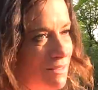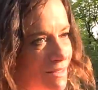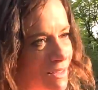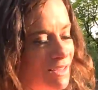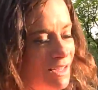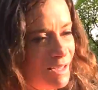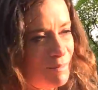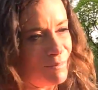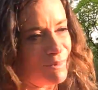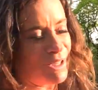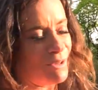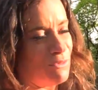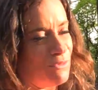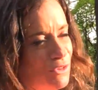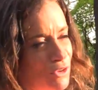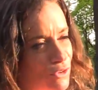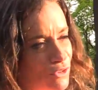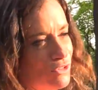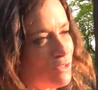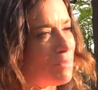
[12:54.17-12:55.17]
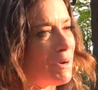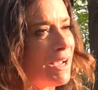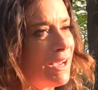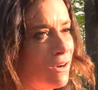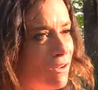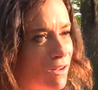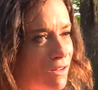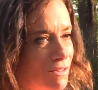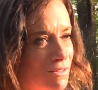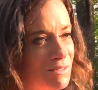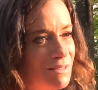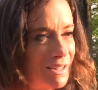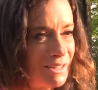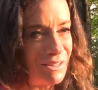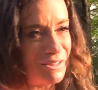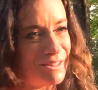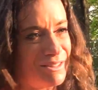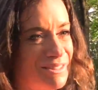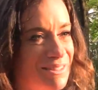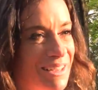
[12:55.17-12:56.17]
I'm confused by it all.
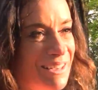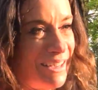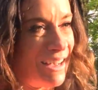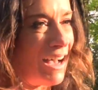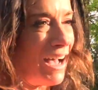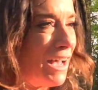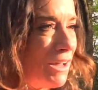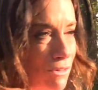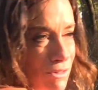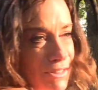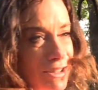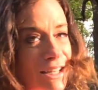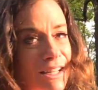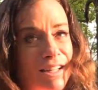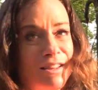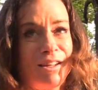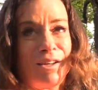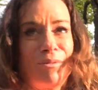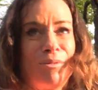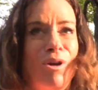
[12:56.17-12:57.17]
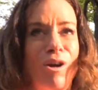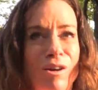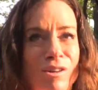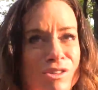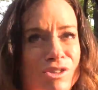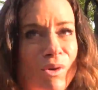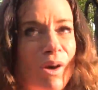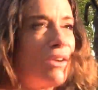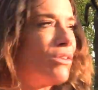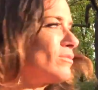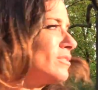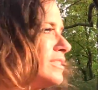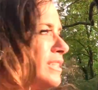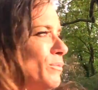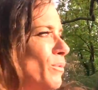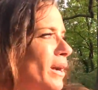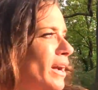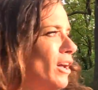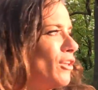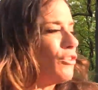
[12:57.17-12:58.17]
I don't see anything wrong, so I don't see
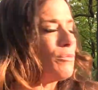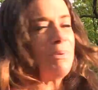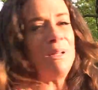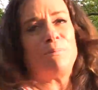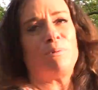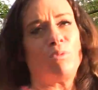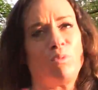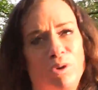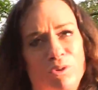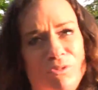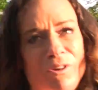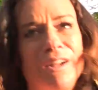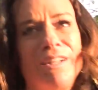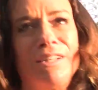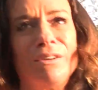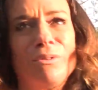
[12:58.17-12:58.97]
why other people would find it